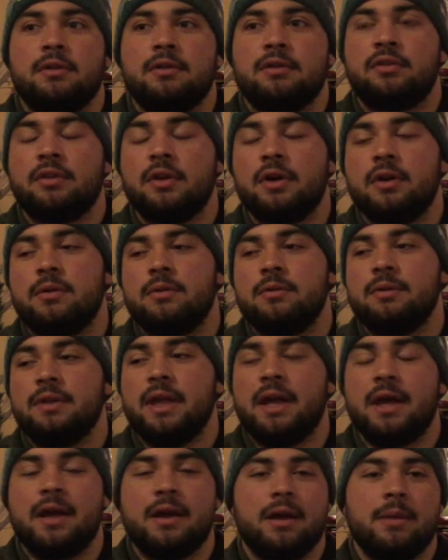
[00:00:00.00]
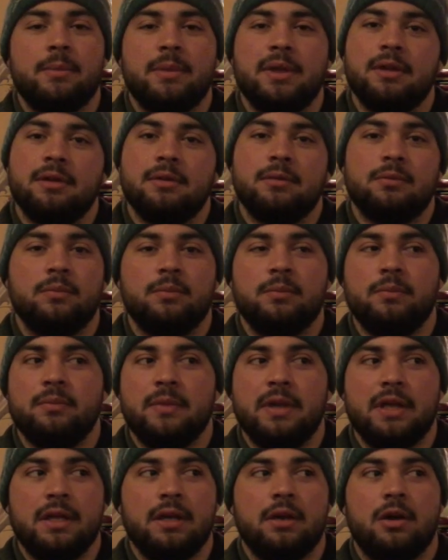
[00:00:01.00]
So, yeah, I mean,
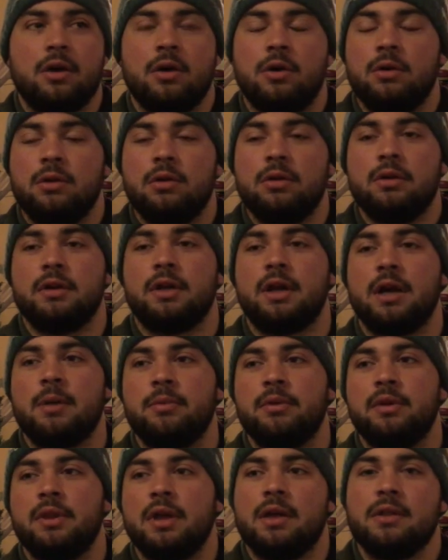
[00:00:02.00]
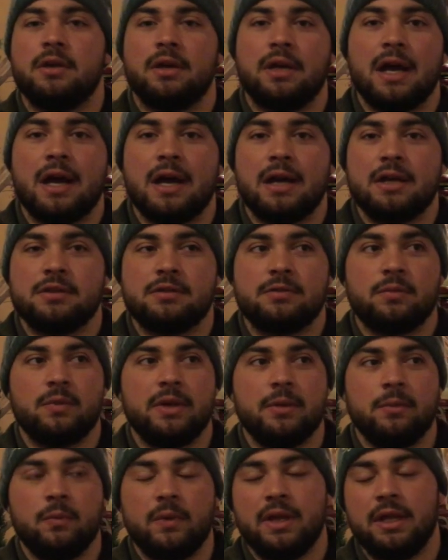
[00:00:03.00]
me and Cole and a couple of the other guys,
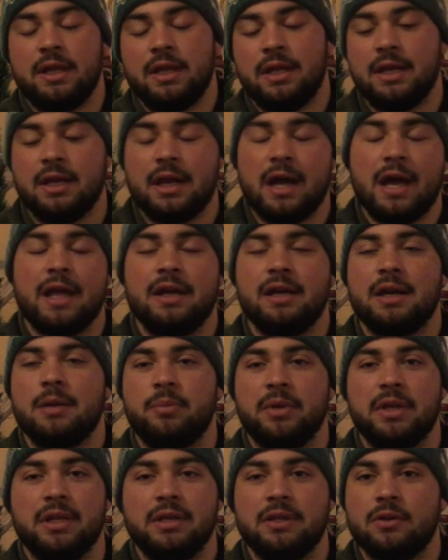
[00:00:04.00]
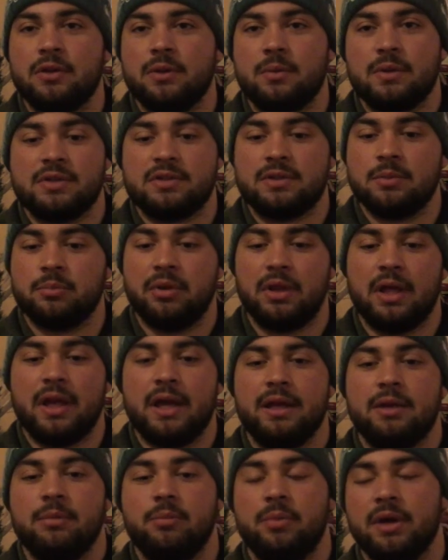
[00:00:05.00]
he and I ended up being the only ones to
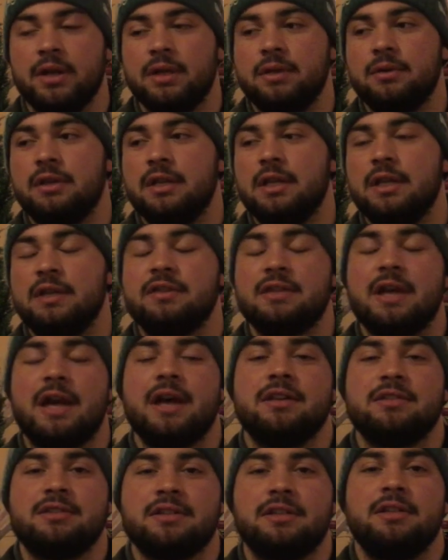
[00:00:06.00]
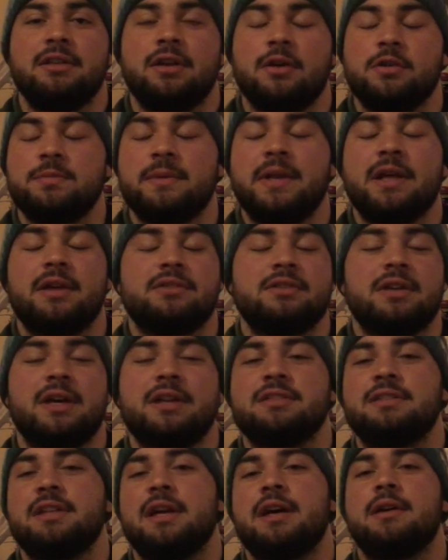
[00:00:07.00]
play, but Coach Manello sat
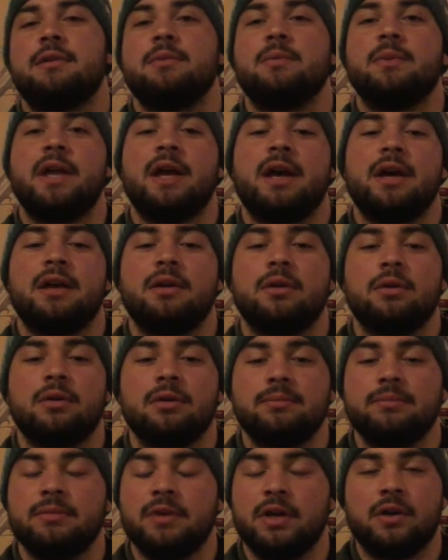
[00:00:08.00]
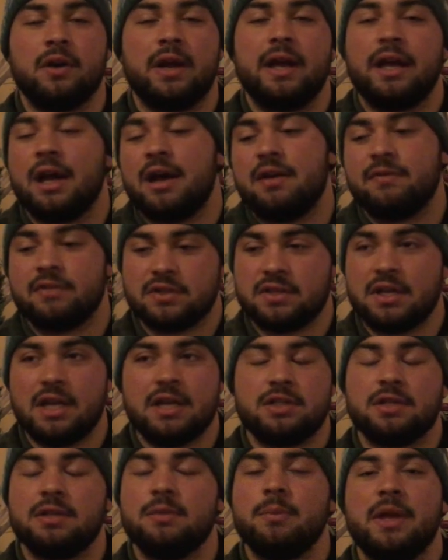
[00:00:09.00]
us down, and we had a great
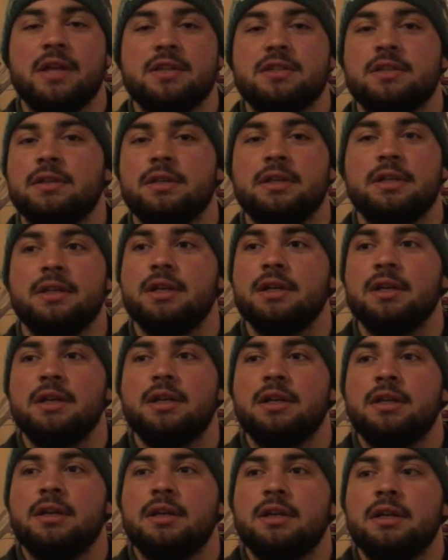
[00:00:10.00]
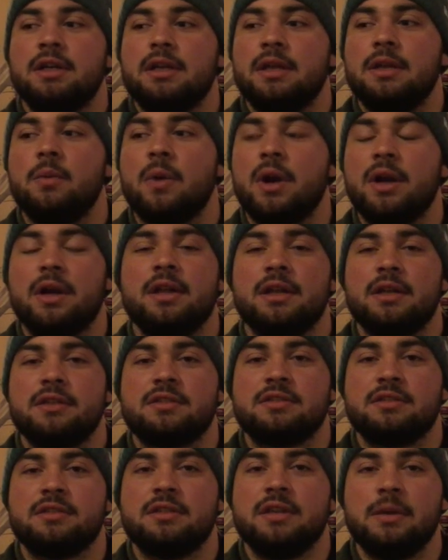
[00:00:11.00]
conversation. Basically, he wanted
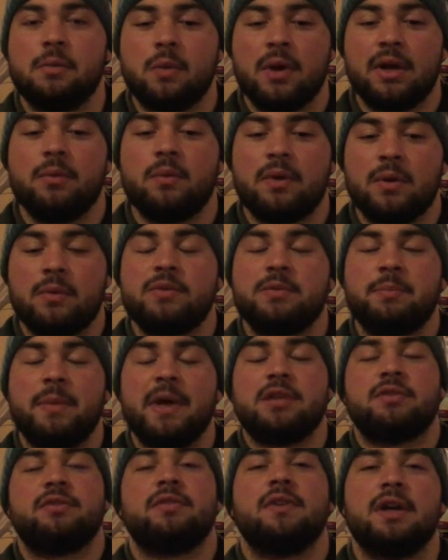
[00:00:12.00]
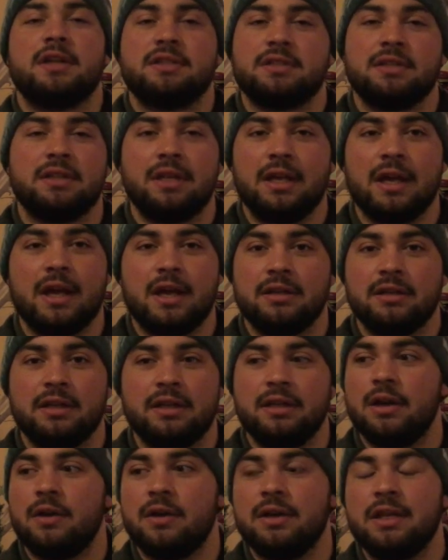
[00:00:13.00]
what was best for us in the end,
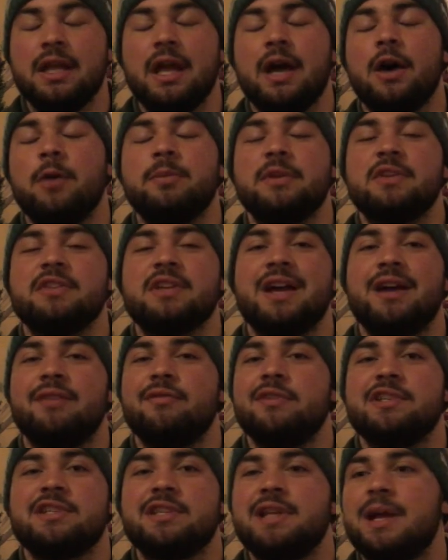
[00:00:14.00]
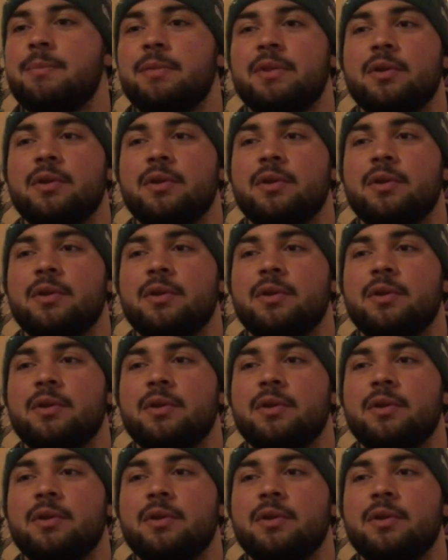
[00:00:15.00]
you know, and he helped us every step of